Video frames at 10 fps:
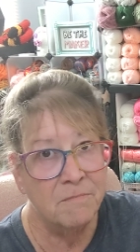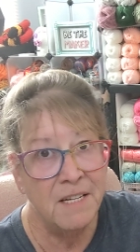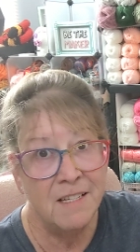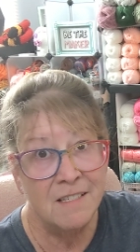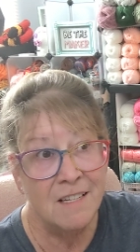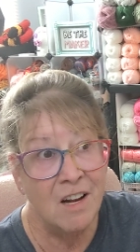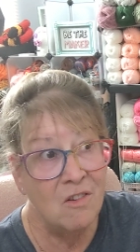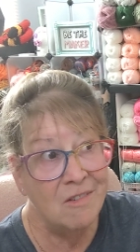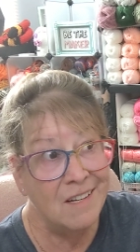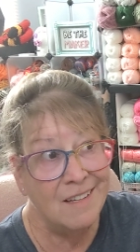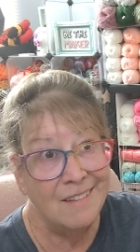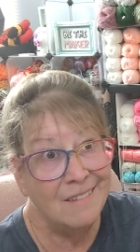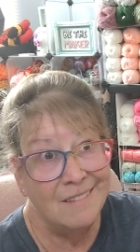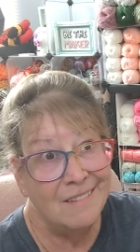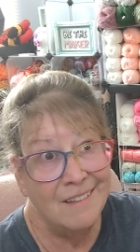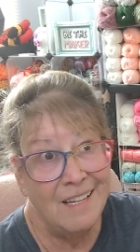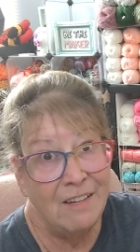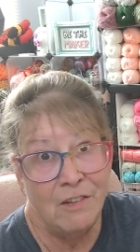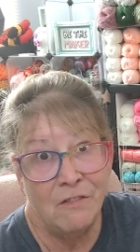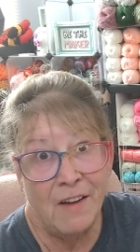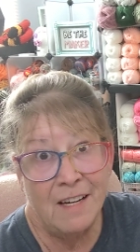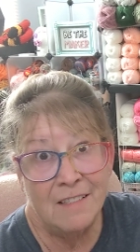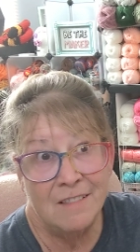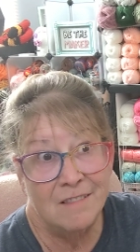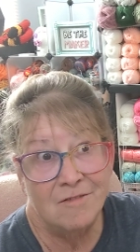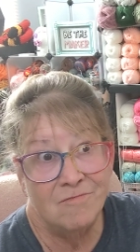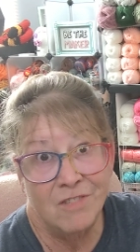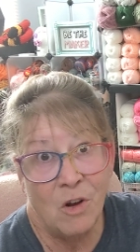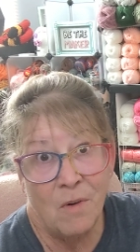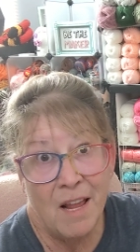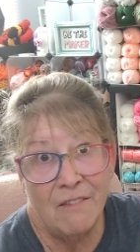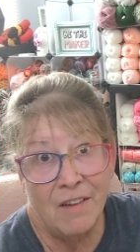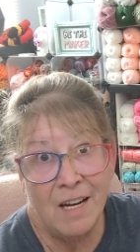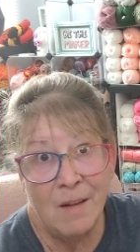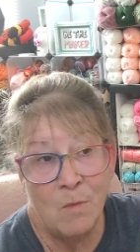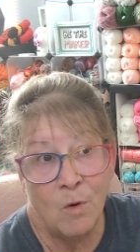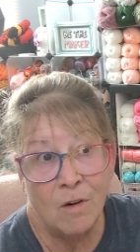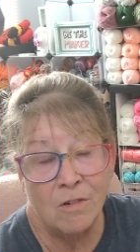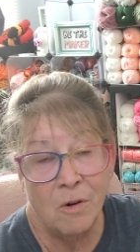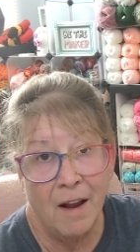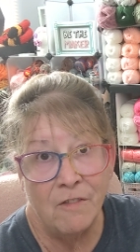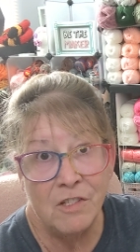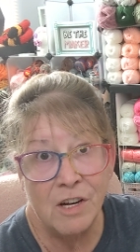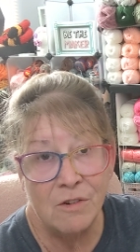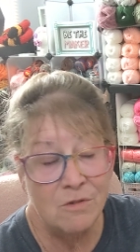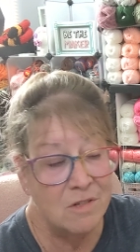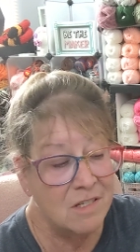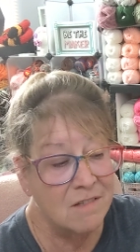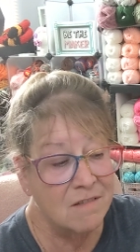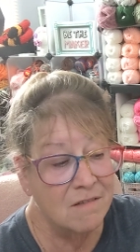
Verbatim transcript: Because, you know, even if I don't have any more craft shows